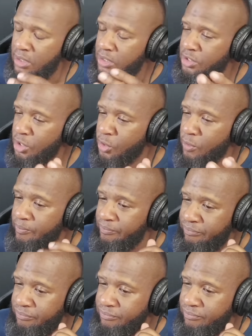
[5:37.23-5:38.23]
So
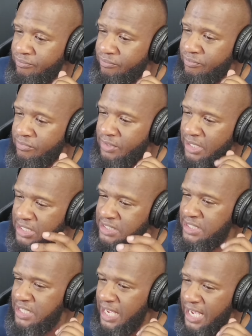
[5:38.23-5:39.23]
let's
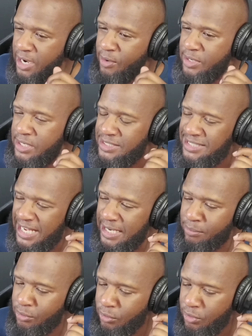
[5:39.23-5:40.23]
see how he is
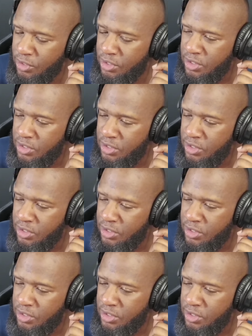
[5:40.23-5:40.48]
able